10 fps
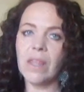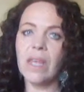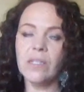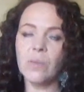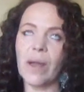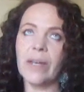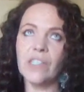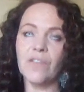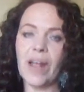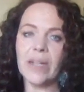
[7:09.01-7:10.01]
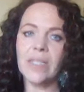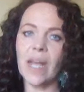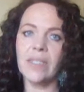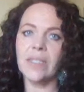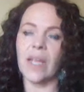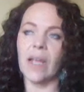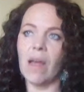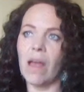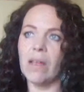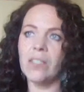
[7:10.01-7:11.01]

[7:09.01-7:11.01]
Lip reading: this one is fantastic.